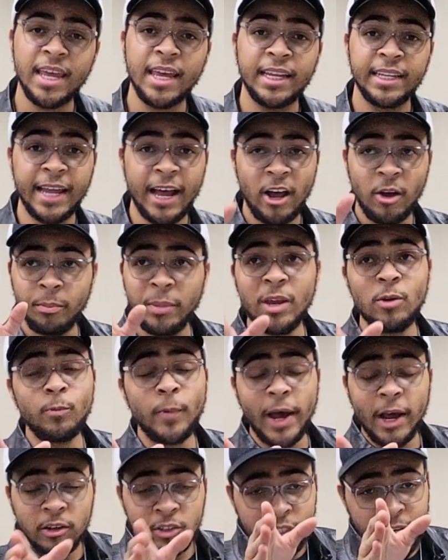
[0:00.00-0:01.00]
Now,
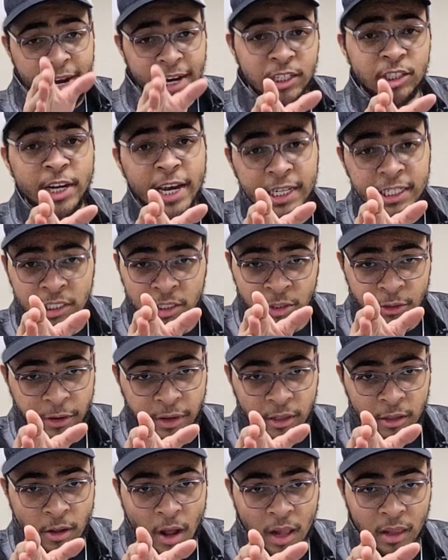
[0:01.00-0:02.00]
meanwhile, Janet Jackson
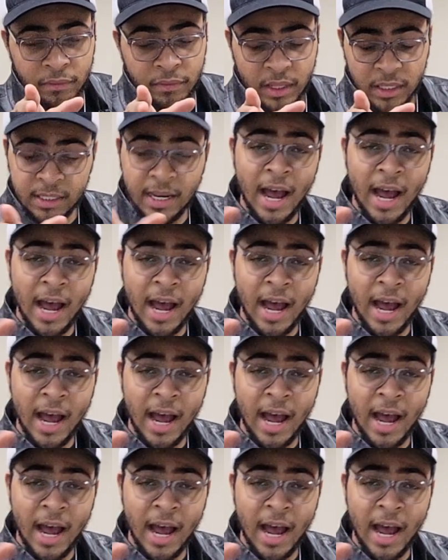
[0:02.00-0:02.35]
during all of this,